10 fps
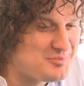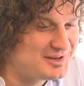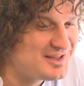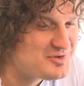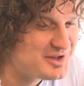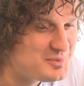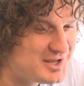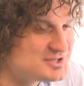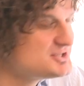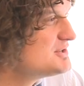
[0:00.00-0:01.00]
I believe
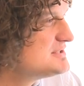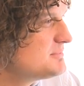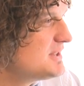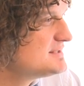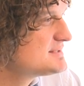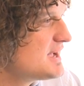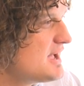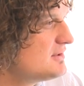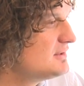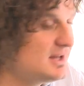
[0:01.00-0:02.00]
we can show some of that
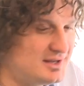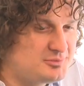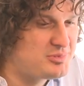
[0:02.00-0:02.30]
scale in